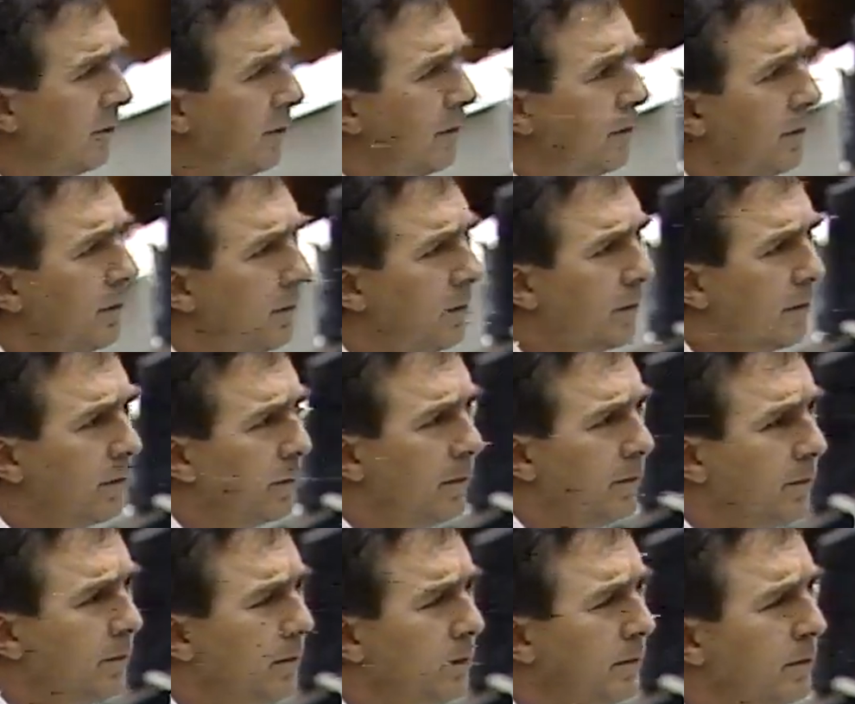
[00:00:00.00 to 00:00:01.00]
and one
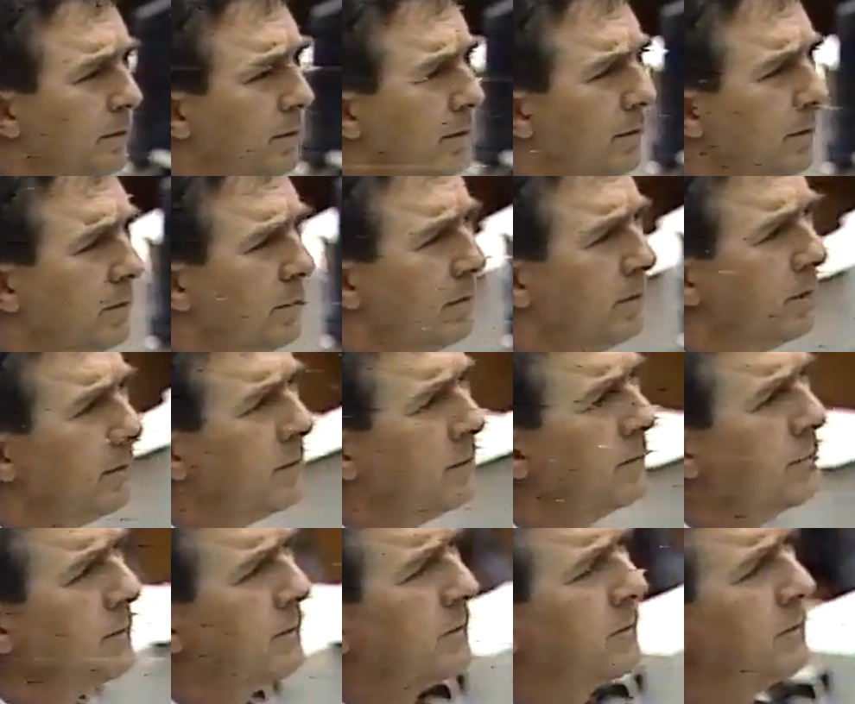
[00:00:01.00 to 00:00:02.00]
of them must
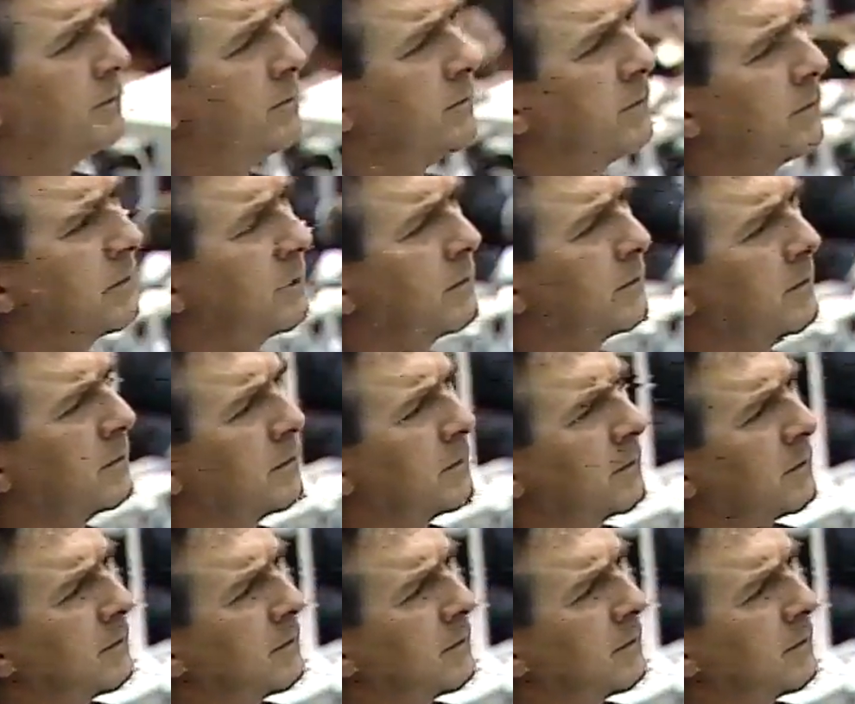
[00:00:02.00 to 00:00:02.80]
be from